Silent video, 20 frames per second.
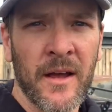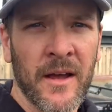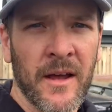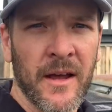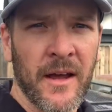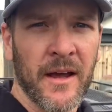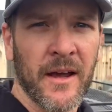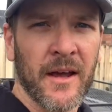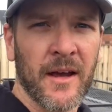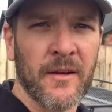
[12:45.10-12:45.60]

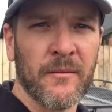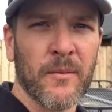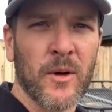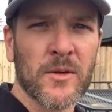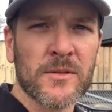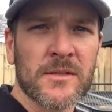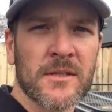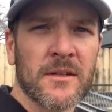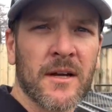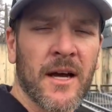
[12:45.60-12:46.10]
And
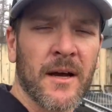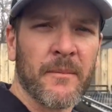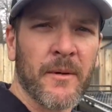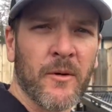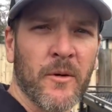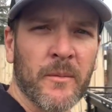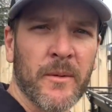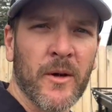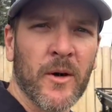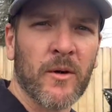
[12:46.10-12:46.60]
most of the time I
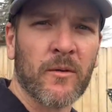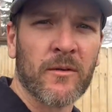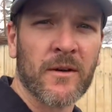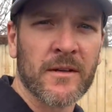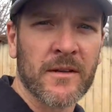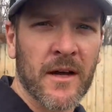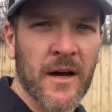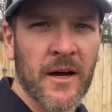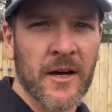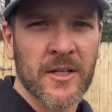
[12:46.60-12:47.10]
will be over
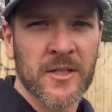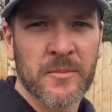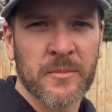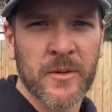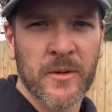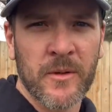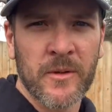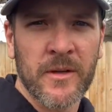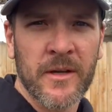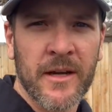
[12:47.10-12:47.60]
at the Hush
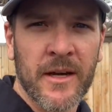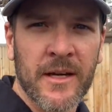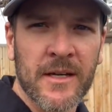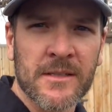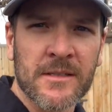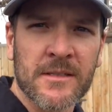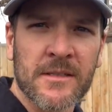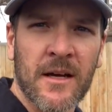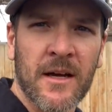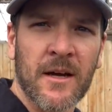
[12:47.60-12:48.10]
booth. You
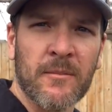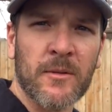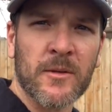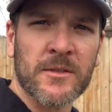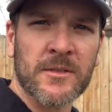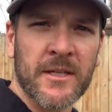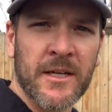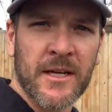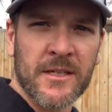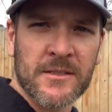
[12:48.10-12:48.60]
guys,
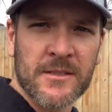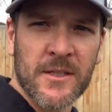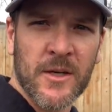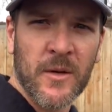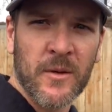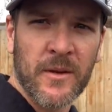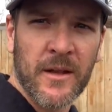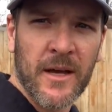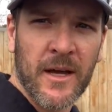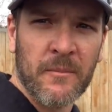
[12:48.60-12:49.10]
most of you guys
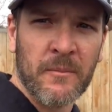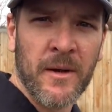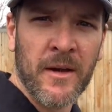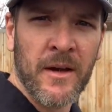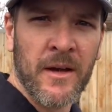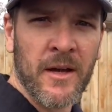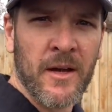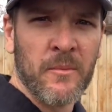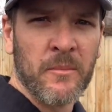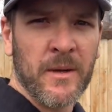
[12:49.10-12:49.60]
know them.
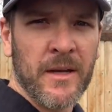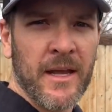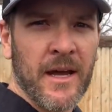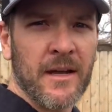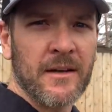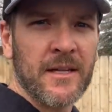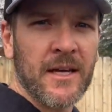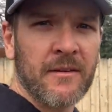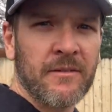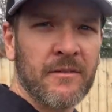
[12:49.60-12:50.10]
But
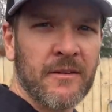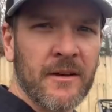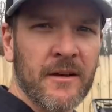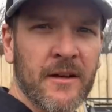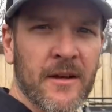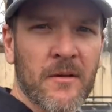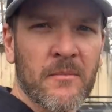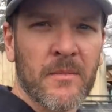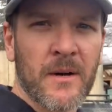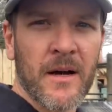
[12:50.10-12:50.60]
yeah, definitely
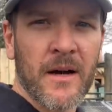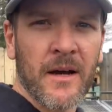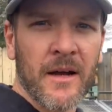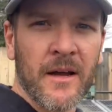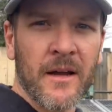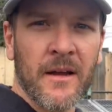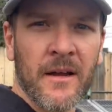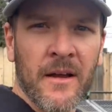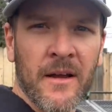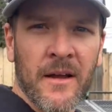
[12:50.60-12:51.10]
come
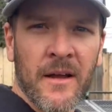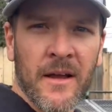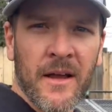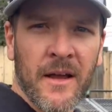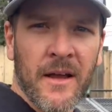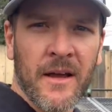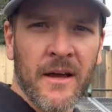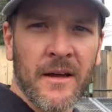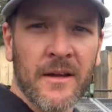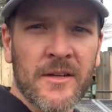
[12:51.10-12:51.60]
by
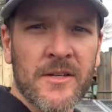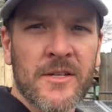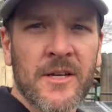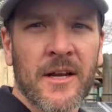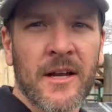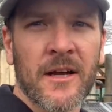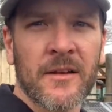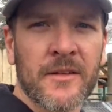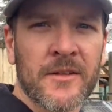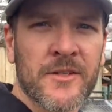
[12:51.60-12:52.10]
and
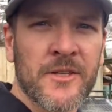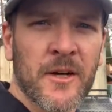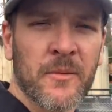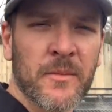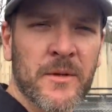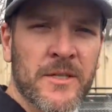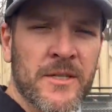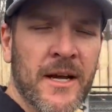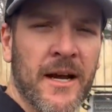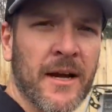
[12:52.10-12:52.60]
check out the
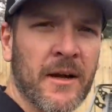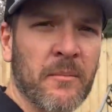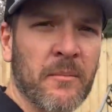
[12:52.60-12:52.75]
Jumpin' Jack